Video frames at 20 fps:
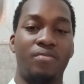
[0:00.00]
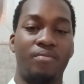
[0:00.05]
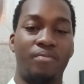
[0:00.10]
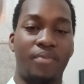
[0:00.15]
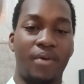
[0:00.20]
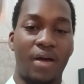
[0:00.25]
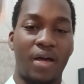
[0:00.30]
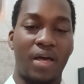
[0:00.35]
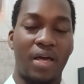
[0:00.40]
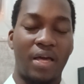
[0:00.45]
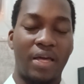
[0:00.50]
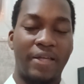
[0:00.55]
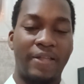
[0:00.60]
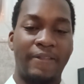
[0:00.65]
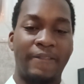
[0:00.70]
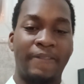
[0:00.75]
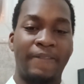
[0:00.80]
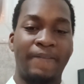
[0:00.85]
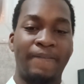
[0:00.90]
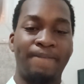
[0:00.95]
by
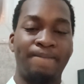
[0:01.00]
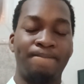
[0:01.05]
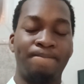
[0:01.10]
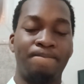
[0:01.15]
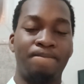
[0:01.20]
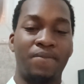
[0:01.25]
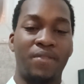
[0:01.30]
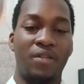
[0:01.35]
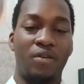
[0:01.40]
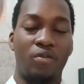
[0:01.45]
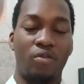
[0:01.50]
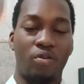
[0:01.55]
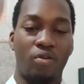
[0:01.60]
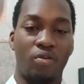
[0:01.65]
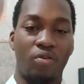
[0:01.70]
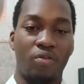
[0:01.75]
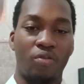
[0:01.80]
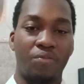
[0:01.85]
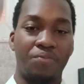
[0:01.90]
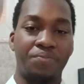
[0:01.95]
the
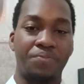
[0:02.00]
law.